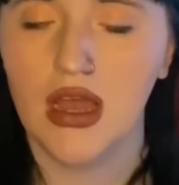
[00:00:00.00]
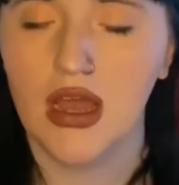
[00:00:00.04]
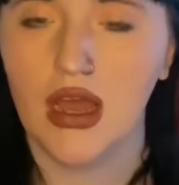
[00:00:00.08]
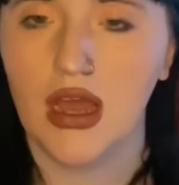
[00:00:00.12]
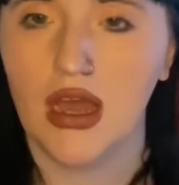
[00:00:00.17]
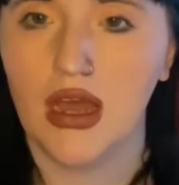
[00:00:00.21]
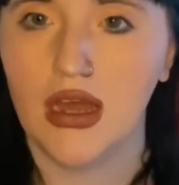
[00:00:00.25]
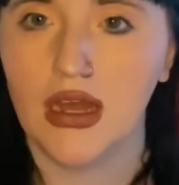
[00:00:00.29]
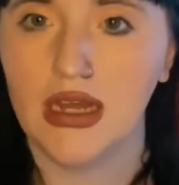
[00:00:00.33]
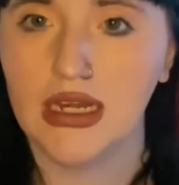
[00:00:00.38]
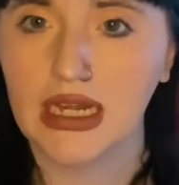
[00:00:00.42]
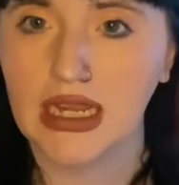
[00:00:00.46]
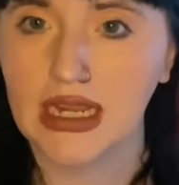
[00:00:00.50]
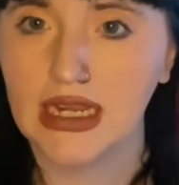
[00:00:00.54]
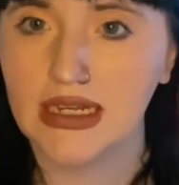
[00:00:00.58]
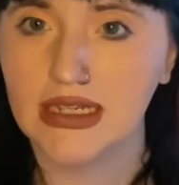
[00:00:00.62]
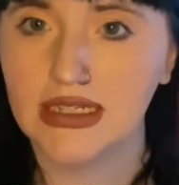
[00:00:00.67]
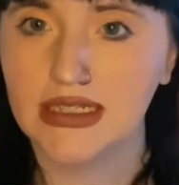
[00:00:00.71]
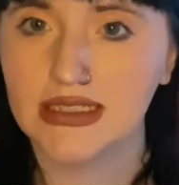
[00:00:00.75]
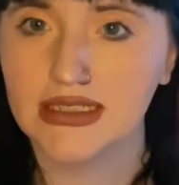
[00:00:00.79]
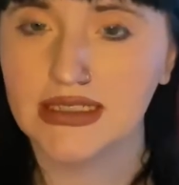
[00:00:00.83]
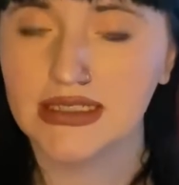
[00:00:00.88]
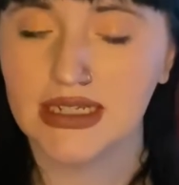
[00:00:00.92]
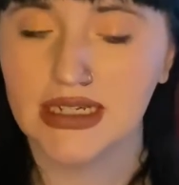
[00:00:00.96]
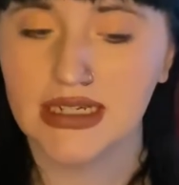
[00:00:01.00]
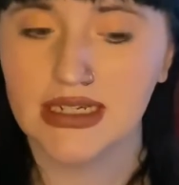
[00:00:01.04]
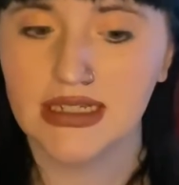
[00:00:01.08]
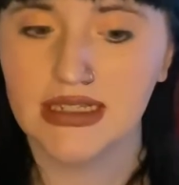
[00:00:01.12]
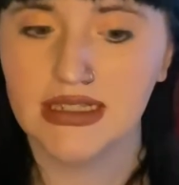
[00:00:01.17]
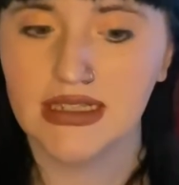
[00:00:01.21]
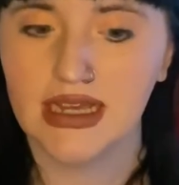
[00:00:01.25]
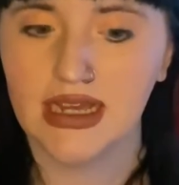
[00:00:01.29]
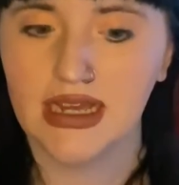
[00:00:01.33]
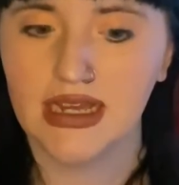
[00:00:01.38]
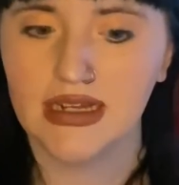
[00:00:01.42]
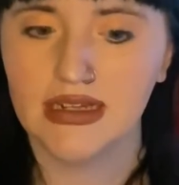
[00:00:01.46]
Nannie decided
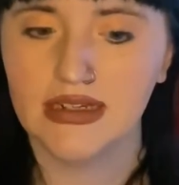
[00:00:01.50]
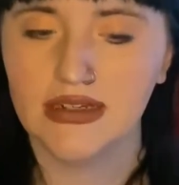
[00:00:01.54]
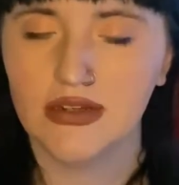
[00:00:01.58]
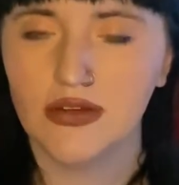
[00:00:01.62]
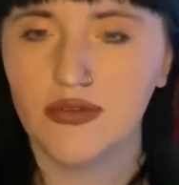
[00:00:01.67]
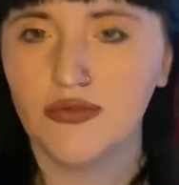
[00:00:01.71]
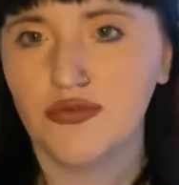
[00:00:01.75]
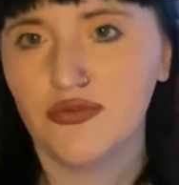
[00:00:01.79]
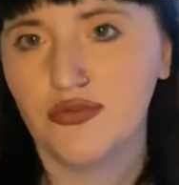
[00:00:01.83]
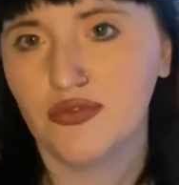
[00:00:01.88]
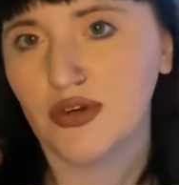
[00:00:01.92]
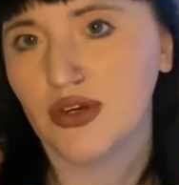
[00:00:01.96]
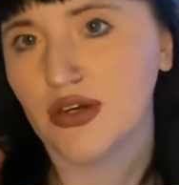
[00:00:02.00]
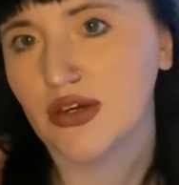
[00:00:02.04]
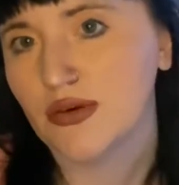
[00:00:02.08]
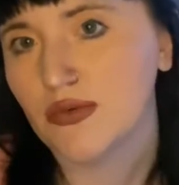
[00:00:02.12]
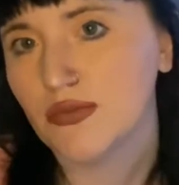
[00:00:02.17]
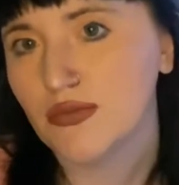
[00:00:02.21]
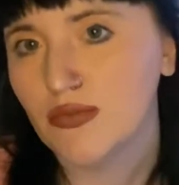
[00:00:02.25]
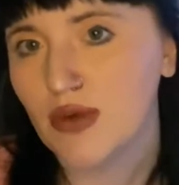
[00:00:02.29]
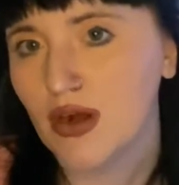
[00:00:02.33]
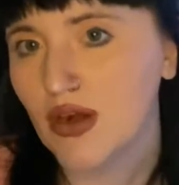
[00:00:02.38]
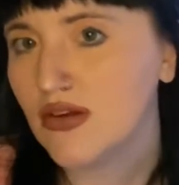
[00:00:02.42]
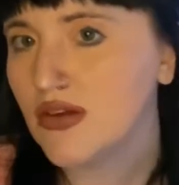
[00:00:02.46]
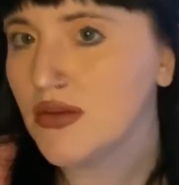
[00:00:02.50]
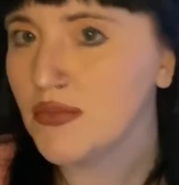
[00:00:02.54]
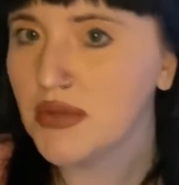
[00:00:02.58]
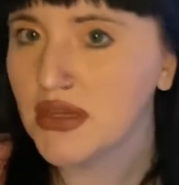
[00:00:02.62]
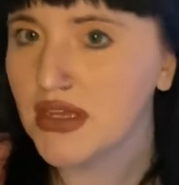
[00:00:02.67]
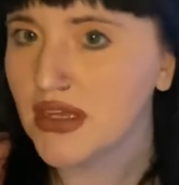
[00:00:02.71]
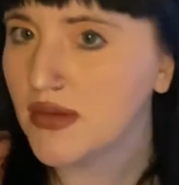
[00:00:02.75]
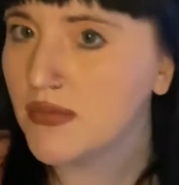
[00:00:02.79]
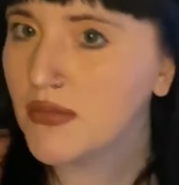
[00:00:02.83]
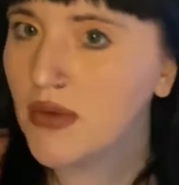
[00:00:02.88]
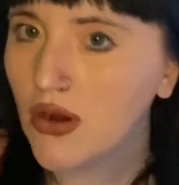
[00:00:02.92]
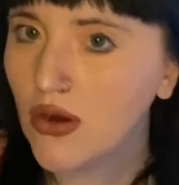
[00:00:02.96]
that for welcoming
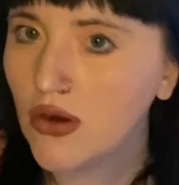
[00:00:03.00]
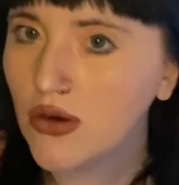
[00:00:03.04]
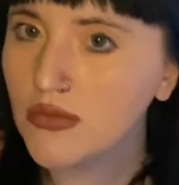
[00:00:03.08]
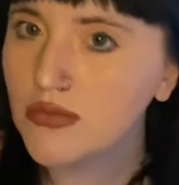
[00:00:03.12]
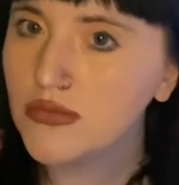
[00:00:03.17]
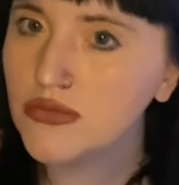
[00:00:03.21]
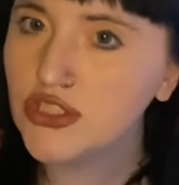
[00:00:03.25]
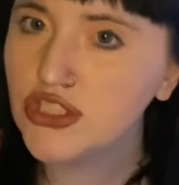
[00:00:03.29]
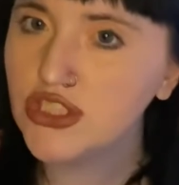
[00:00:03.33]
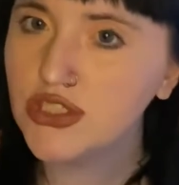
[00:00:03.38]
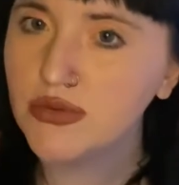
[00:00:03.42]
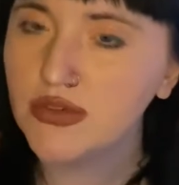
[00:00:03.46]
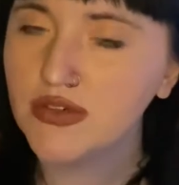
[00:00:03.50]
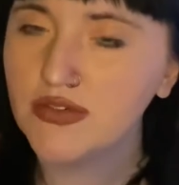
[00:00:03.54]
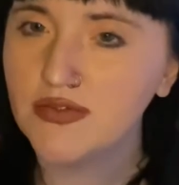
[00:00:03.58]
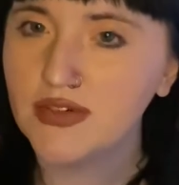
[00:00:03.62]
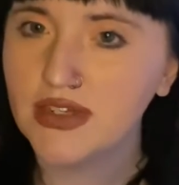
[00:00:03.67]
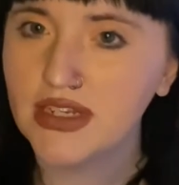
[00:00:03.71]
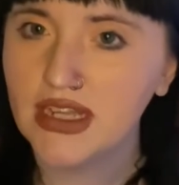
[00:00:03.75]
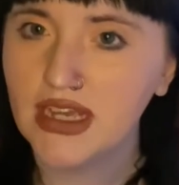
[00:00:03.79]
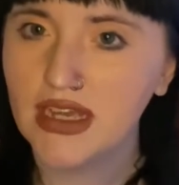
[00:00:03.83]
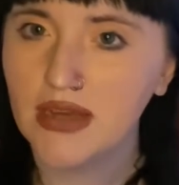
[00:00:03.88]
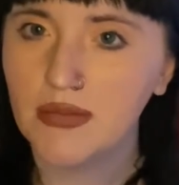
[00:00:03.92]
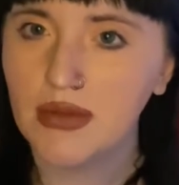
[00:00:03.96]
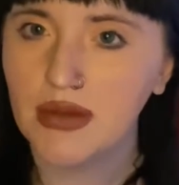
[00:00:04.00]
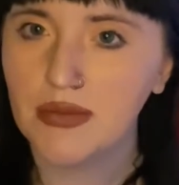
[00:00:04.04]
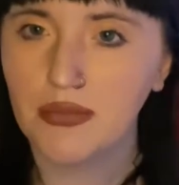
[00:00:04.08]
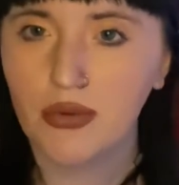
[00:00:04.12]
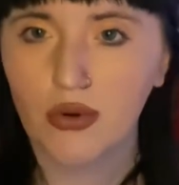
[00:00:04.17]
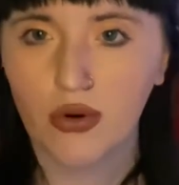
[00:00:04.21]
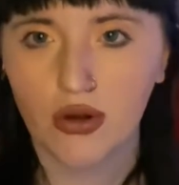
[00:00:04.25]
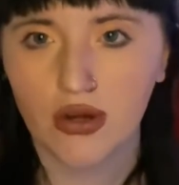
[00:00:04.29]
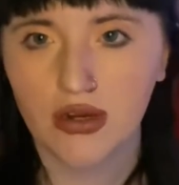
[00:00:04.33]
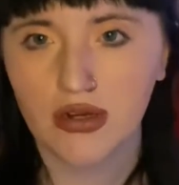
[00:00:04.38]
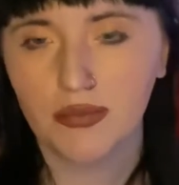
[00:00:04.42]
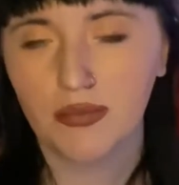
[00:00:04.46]
him home, she would feed him a
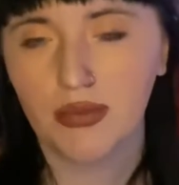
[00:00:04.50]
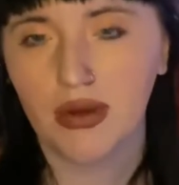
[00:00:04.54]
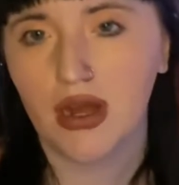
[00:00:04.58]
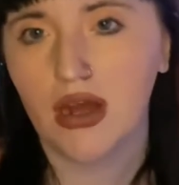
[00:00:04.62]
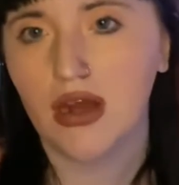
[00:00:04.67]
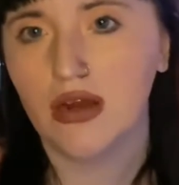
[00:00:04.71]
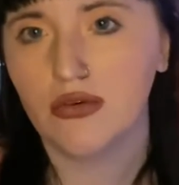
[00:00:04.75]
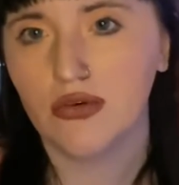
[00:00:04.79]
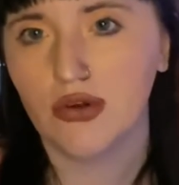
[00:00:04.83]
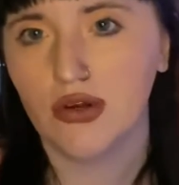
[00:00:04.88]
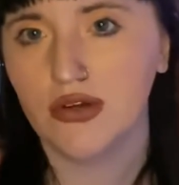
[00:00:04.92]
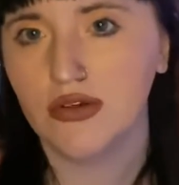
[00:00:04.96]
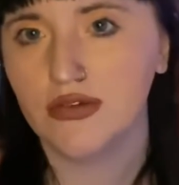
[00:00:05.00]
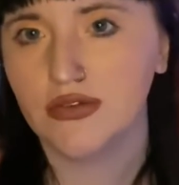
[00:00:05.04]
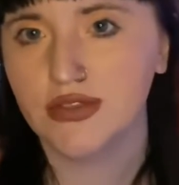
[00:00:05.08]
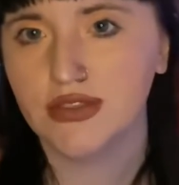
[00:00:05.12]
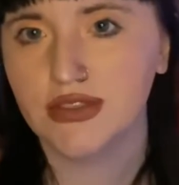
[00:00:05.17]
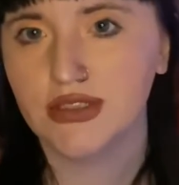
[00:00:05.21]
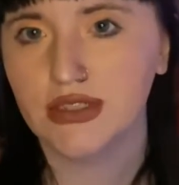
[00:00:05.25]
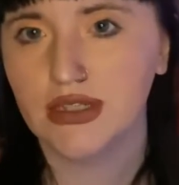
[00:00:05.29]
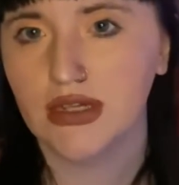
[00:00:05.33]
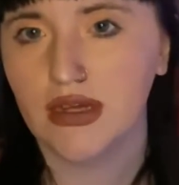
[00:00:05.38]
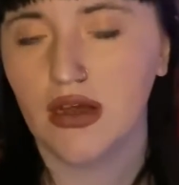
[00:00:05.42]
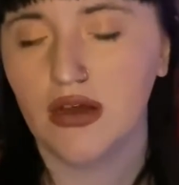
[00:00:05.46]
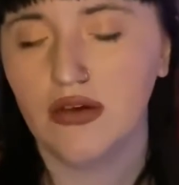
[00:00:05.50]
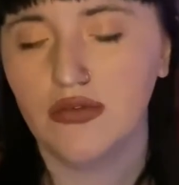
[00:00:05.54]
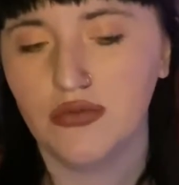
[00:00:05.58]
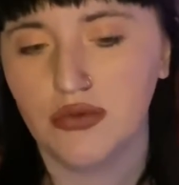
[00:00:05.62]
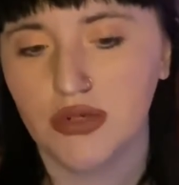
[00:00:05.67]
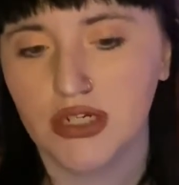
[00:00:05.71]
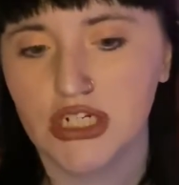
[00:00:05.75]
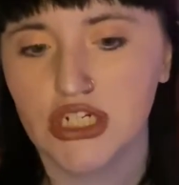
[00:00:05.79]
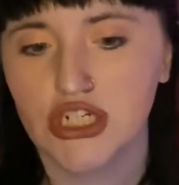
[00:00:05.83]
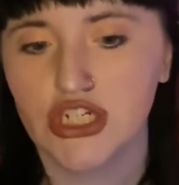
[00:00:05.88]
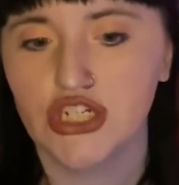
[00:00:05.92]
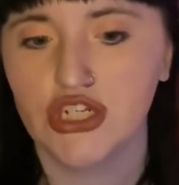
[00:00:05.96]
pork pot roast, of
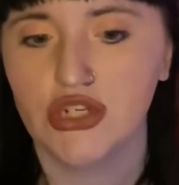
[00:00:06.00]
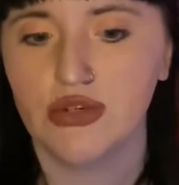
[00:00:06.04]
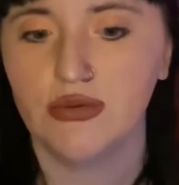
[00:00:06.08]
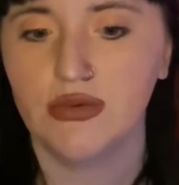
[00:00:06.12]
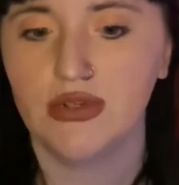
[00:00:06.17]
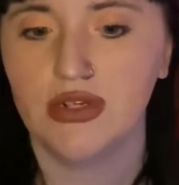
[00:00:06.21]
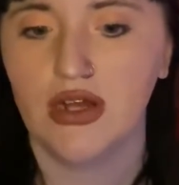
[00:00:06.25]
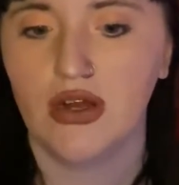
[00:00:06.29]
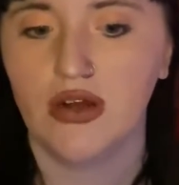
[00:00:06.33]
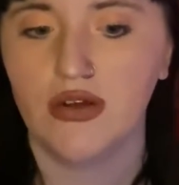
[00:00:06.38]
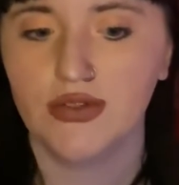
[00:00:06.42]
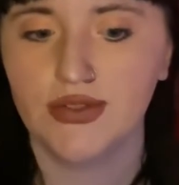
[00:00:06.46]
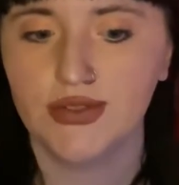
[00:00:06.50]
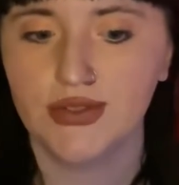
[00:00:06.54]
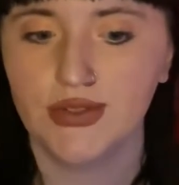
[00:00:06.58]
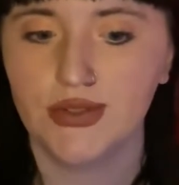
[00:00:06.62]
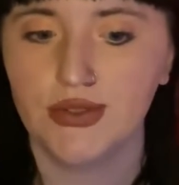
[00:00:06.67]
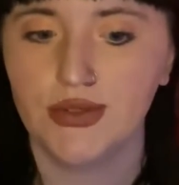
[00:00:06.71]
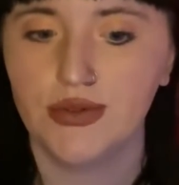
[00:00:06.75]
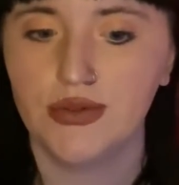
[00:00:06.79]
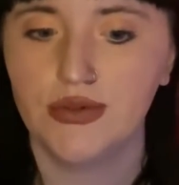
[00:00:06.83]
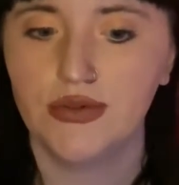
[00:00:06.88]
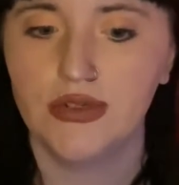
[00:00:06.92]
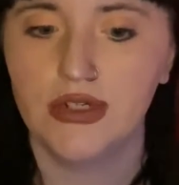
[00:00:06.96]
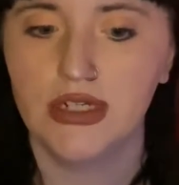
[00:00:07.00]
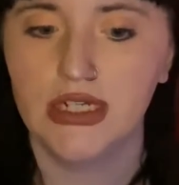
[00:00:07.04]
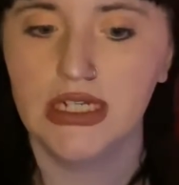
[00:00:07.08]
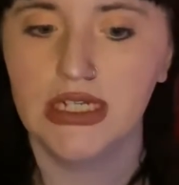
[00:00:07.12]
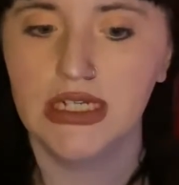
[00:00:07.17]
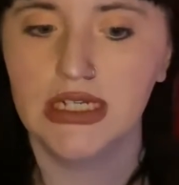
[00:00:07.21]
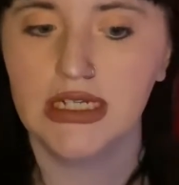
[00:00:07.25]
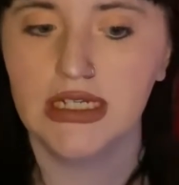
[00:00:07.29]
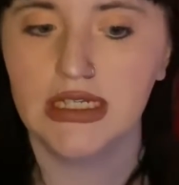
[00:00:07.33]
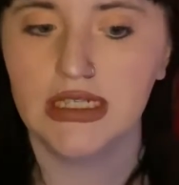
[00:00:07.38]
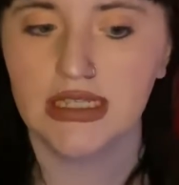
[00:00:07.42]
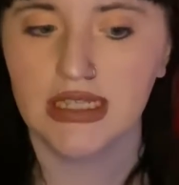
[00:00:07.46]
which she would also
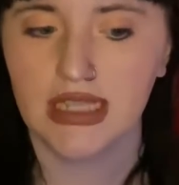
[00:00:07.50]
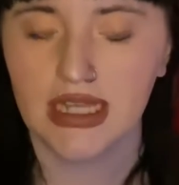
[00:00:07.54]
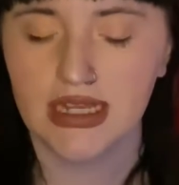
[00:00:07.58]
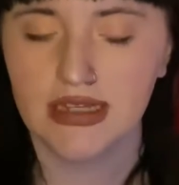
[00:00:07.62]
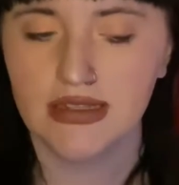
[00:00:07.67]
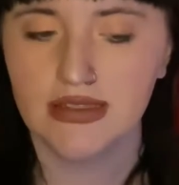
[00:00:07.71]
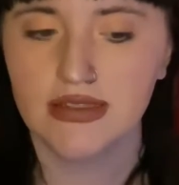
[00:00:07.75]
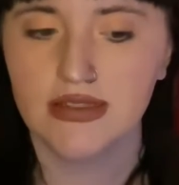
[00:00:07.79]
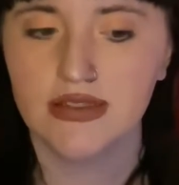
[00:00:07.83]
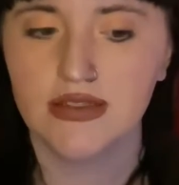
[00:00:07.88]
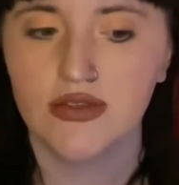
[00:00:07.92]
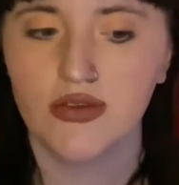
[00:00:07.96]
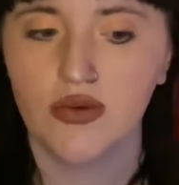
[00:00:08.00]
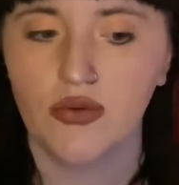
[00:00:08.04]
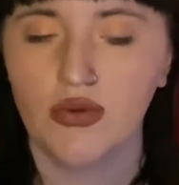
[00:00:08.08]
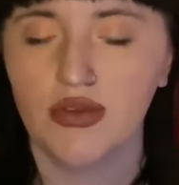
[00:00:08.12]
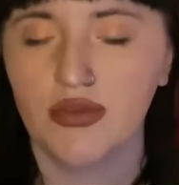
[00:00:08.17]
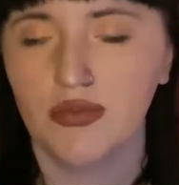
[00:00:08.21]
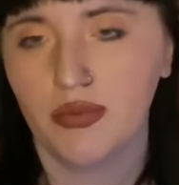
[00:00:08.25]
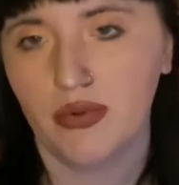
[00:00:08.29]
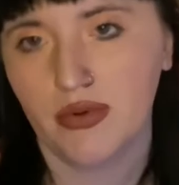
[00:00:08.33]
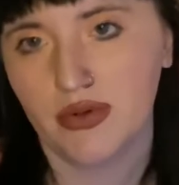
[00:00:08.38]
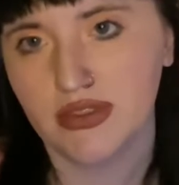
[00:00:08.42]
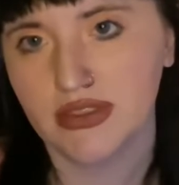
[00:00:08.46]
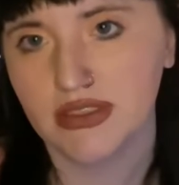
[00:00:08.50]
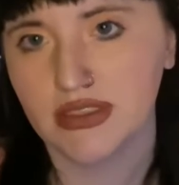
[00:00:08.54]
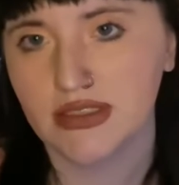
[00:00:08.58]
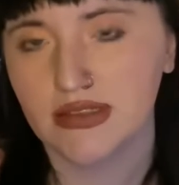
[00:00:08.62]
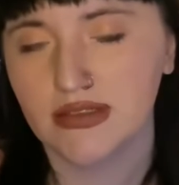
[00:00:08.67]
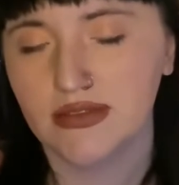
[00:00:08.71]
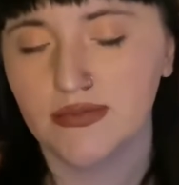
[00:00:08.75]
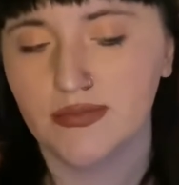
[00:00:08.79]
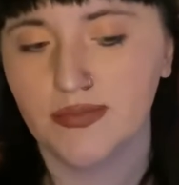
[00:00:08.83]
lace with poison.